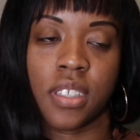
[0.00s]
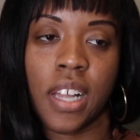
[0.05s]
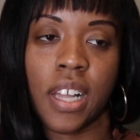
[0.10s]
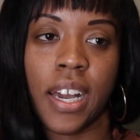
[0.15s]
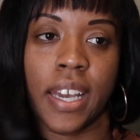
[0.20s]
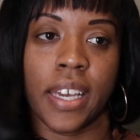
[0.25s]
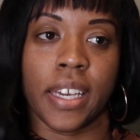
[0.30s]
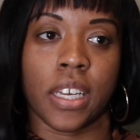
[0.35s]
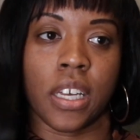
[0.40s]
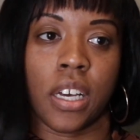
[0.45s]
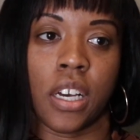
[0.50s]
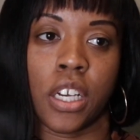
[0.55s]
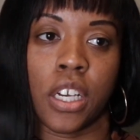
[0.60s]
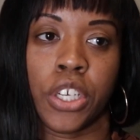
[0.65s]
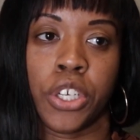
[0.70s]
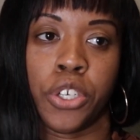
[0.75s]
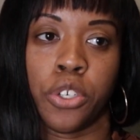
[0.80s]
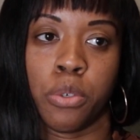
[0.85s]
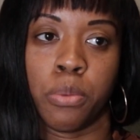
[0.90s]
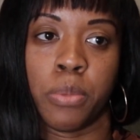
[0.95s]
like a
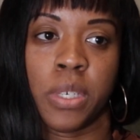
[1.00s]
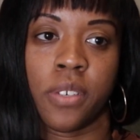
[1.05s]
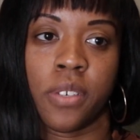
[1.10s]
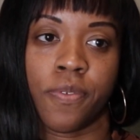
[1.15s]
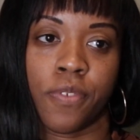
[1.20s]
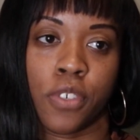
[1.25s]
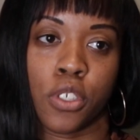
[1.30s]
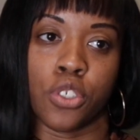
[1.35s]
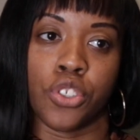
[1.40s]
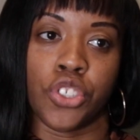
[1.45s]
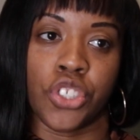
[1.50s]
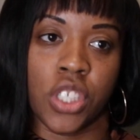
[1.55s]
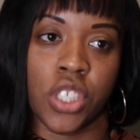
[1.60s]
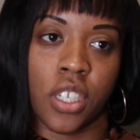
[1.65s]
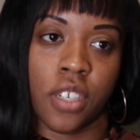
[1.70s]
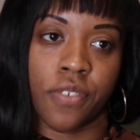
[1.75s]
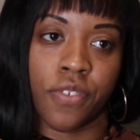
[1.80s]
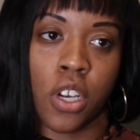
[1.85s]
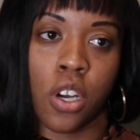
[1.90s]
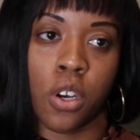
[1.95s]
human
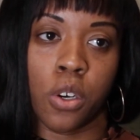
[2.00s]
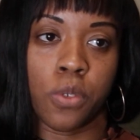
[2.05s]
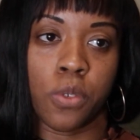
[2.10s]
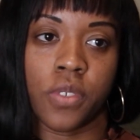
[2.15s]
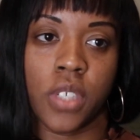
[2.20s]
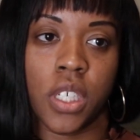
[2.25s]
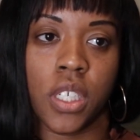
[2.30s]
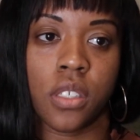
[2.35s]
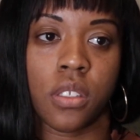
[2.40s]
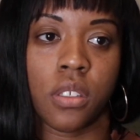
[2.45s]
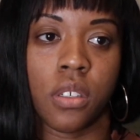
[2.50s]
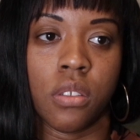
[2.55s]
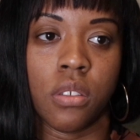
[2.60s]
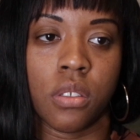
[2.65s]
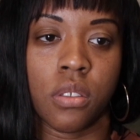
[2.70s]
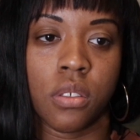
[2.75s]
version of COVID.